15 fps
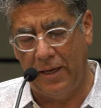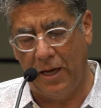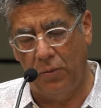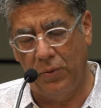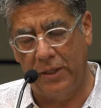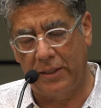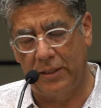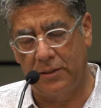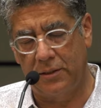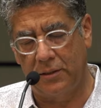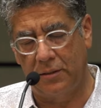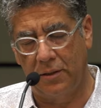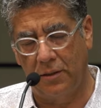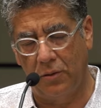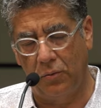And we can,
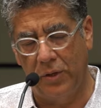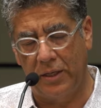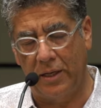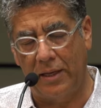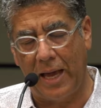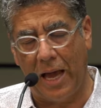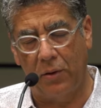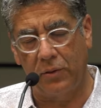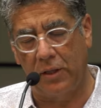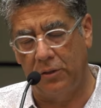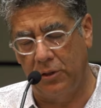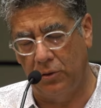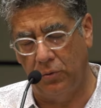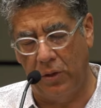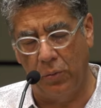we can count
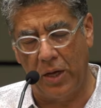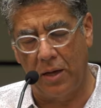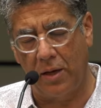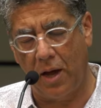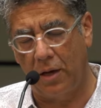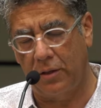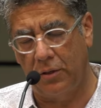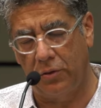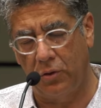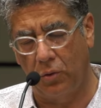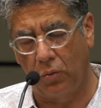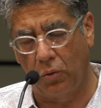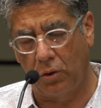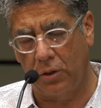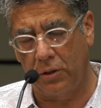on you, and we can count on
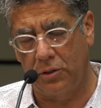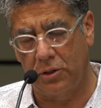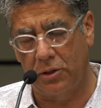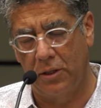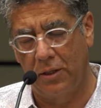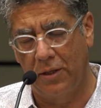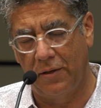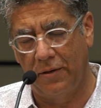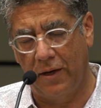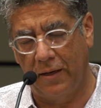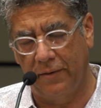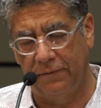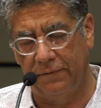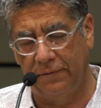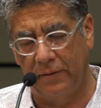your words
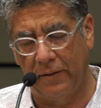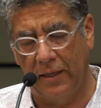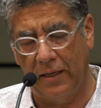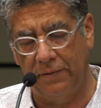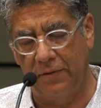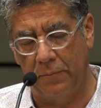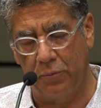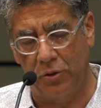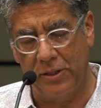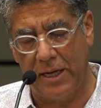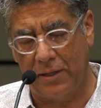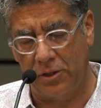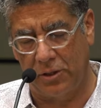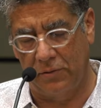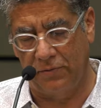of love and
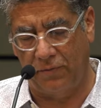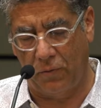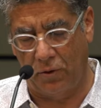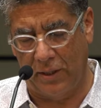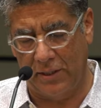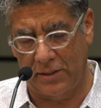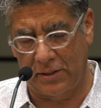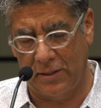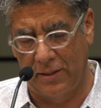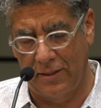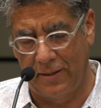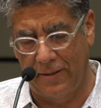protection for us.